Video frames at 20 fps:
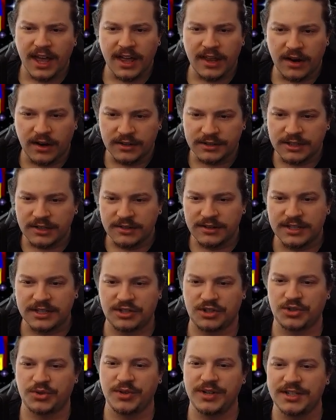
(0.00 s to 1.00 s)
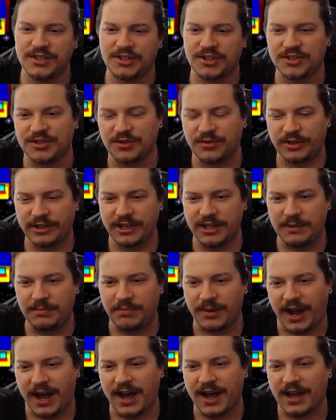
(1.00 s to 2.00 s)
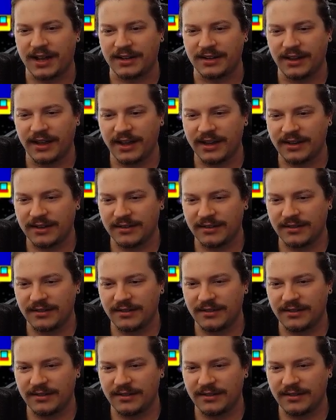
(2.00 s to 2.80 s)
And also this tree is just a really bad, like,